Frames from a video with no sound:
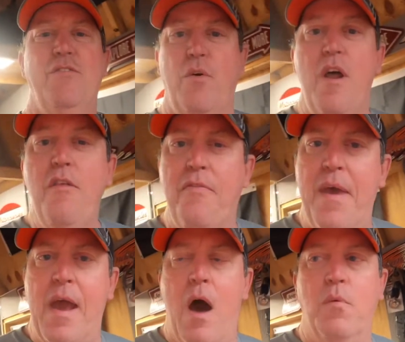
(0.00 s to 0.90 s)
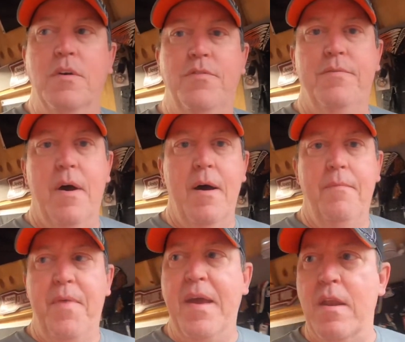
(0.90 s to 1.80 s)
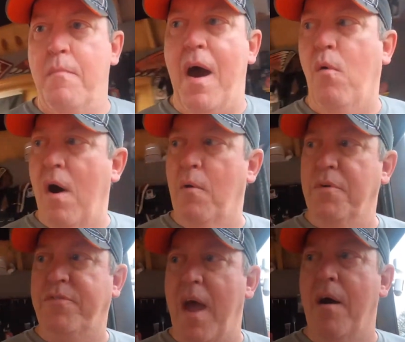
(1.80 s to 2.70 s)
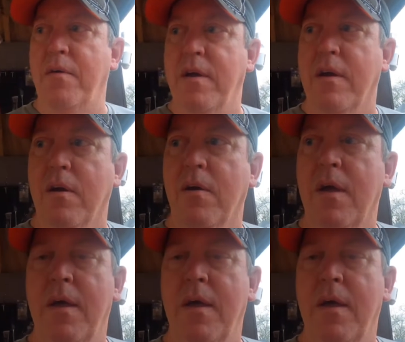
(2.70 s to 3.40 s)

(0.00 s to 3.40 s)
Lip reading: So another thing I was thinking about while I was down here